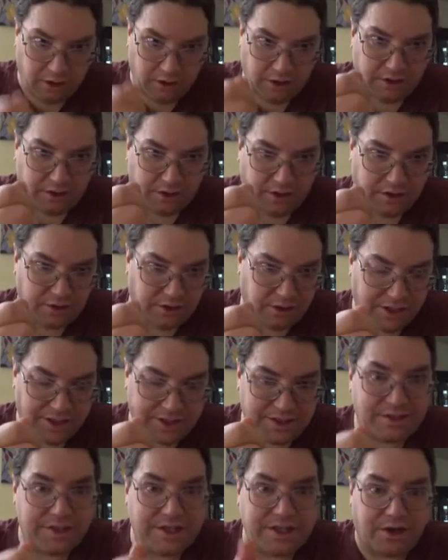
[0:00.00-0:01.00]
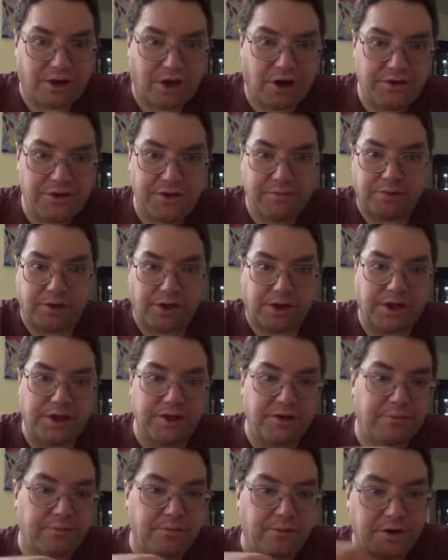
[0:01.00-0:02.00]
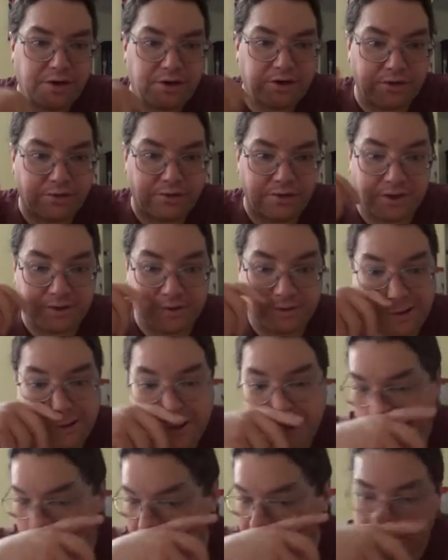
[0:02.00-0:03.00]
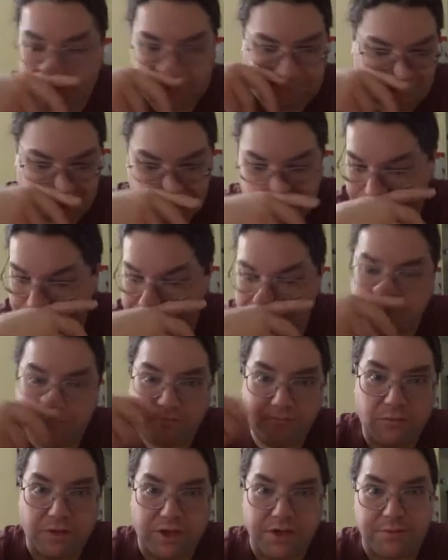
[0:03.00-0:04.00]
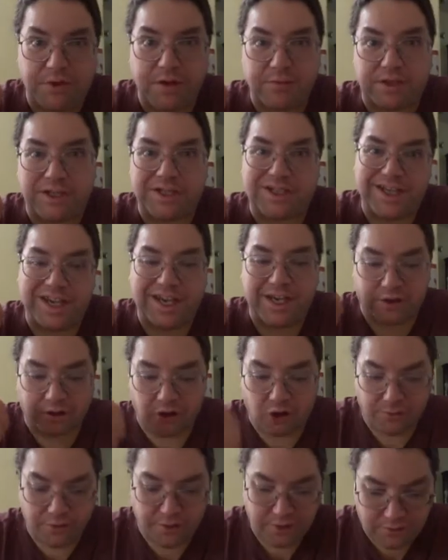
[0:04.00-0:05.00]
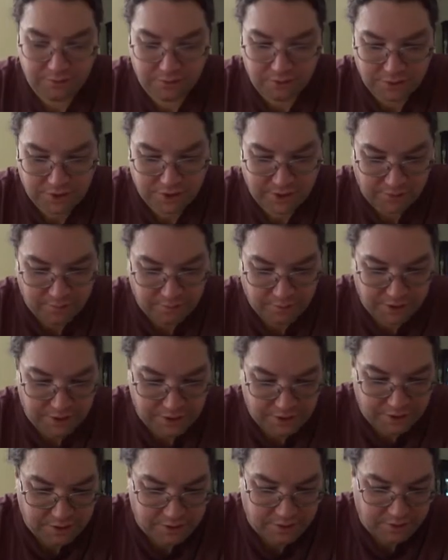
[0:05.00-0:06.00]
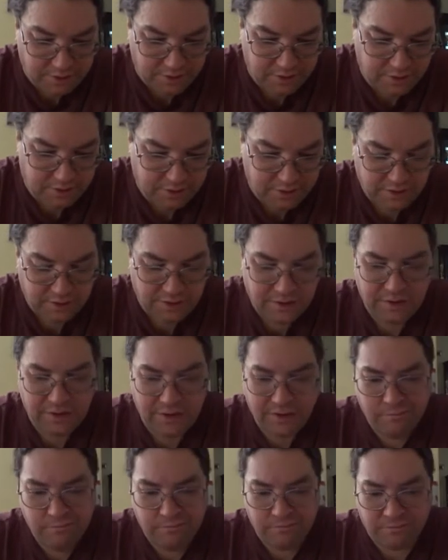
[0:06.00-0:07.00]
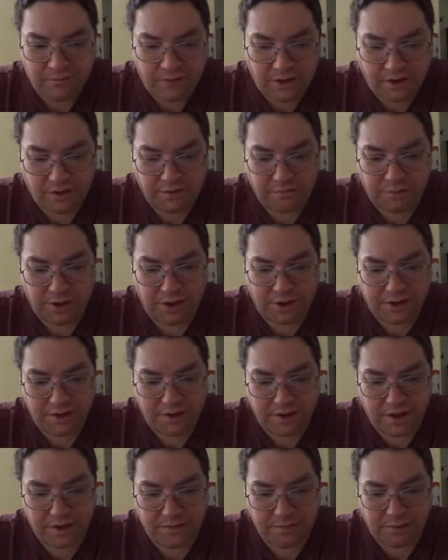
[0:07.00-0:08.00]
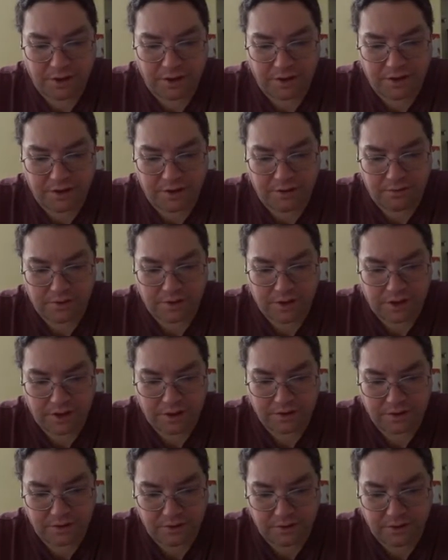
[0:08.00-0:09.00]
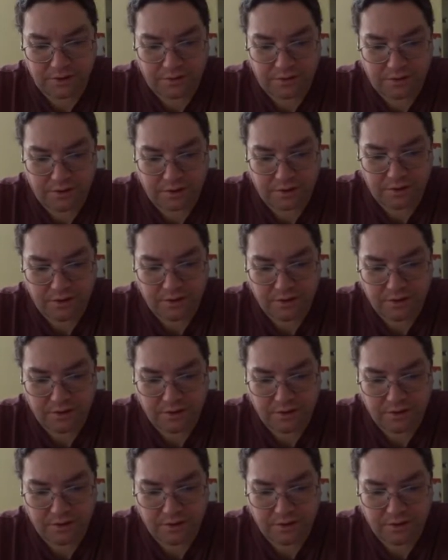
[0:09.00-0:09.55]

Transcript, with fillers: on a, a, little SD card, then you plug it into the printer so it doesn't. It's pretty much standalone. With this one, looks like it prints in it, it stays plugged in, which I guess is a good thing.